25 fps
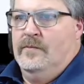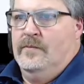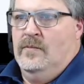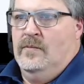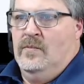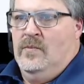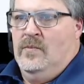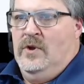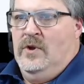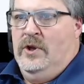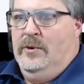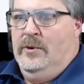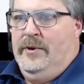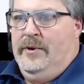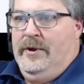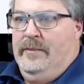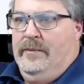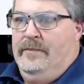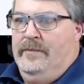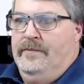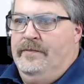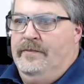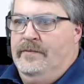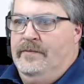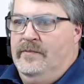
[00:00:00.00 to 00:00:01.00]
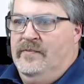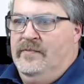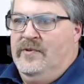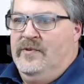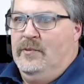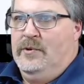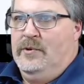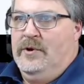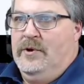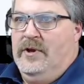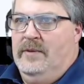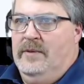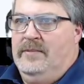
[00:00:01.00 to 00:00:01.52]
There we go. So
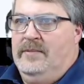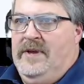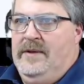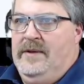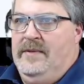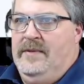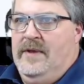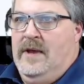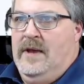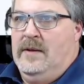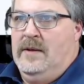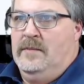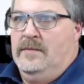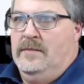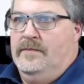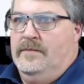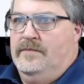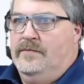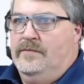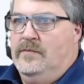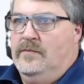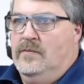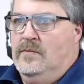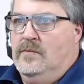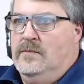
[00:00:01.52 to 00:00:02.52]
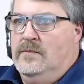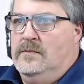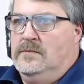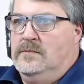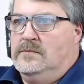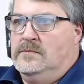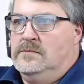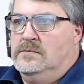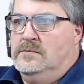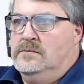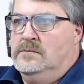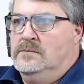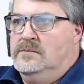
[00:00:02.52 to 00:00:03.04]
we're going to update that.
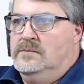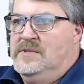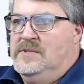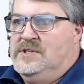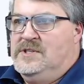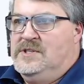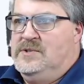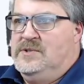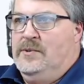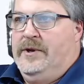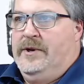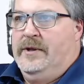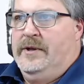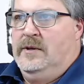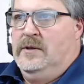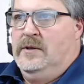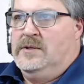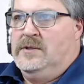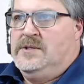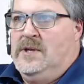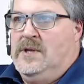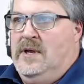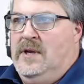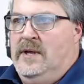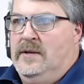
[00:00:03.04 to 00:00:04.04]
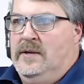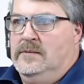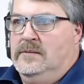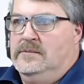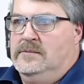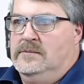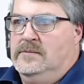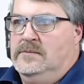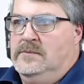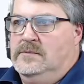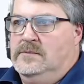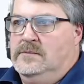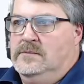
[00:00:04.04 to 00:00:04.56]
This is what it looks like.
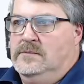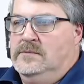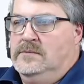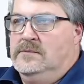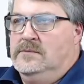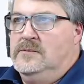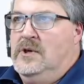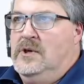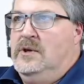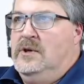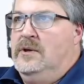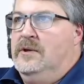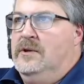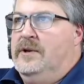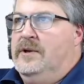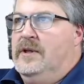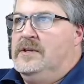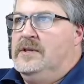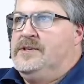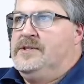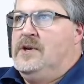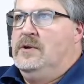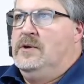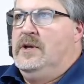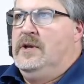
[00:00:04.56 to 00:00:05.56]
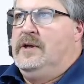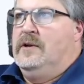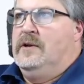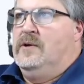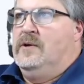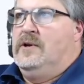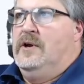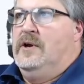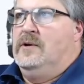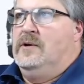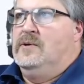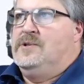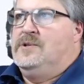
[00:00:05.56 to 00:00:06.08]
Now let's go look at our
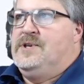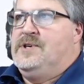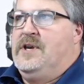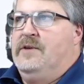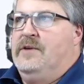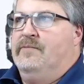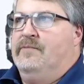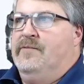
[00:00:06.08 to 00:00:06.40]
color scheme for